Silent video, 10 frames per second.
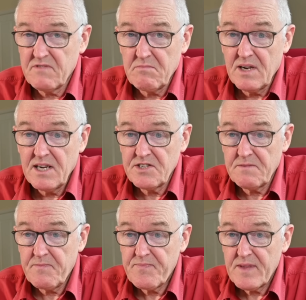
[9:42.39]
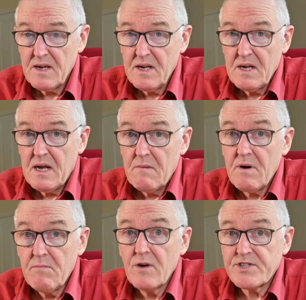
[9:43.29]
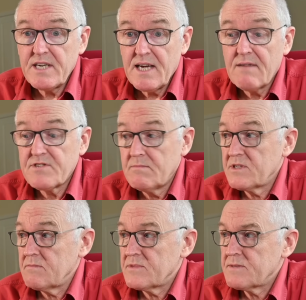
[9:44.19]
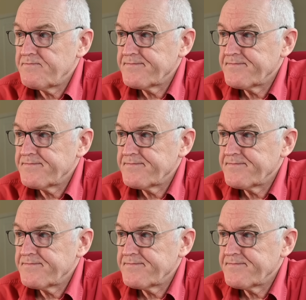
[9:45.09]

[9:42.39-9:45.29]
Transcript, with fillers: fibrillation, but most did have symptoms.